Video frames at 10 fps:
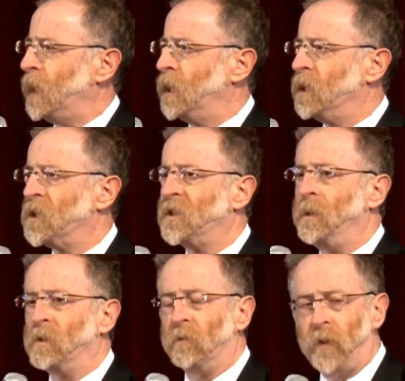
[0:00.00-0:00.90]
because it
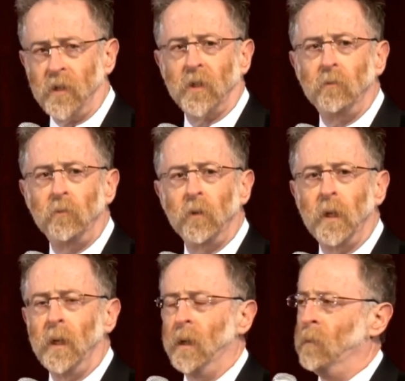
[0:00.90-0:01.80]
seems offensive,
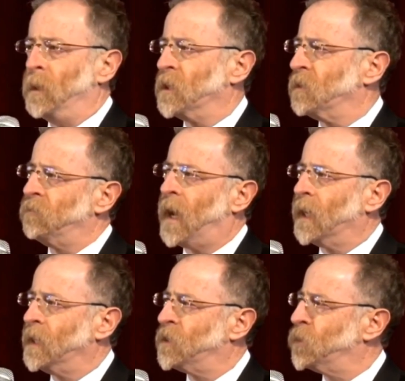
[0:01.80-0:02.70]
because it
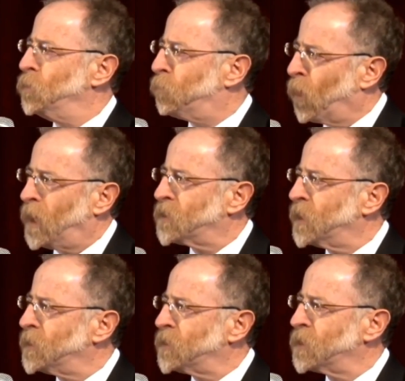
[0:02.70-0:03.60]
violates due
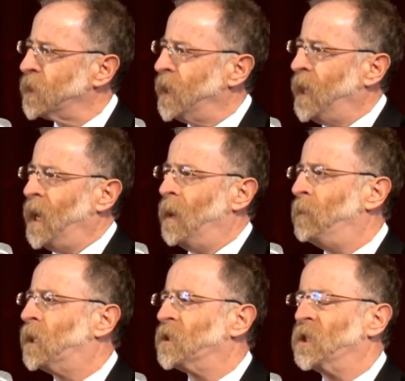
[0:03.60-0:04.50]
process, and
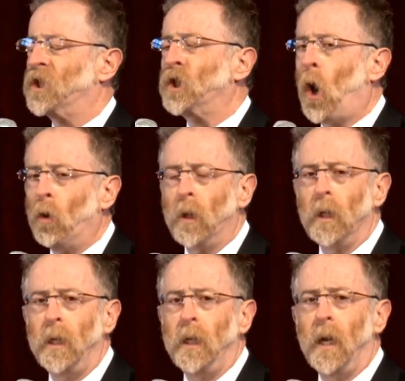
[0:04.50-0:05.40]
because it's
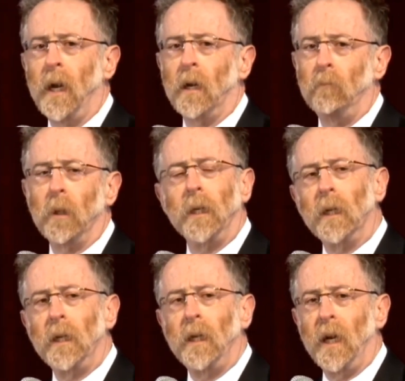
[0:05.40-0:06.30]
totally and
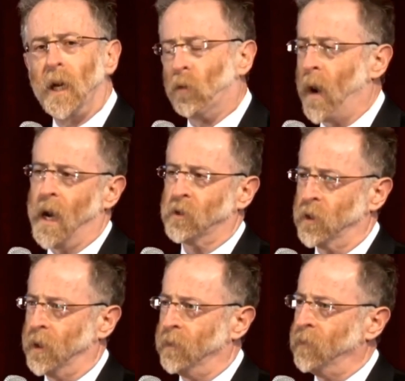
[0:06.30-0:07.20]
completely
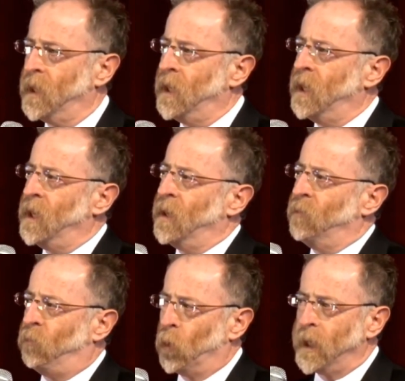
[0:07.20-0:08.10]
irrational.
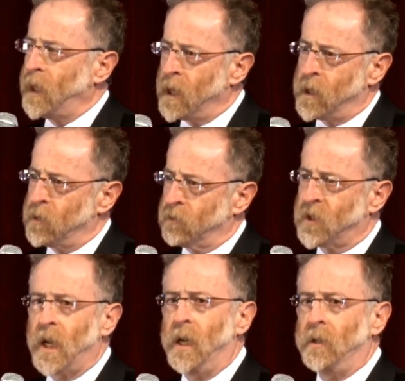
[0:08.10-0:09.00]
49 other
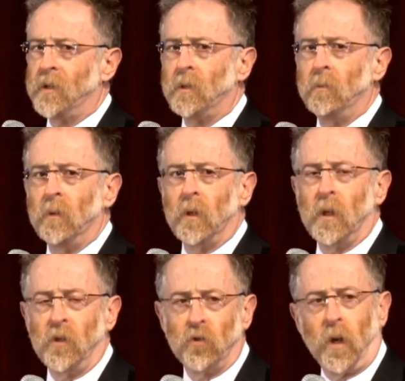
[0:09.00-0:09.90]
states
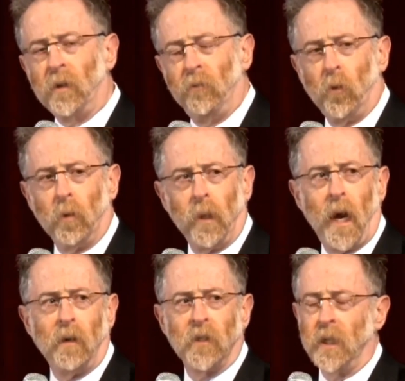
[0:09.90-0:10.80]
construct affordable
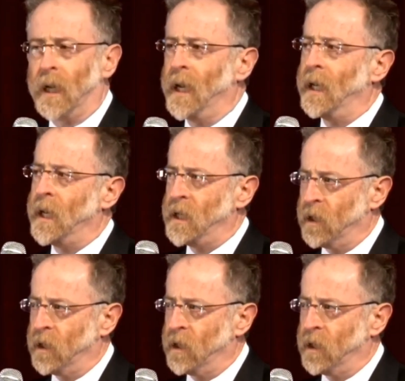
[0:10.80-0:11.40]
housing in a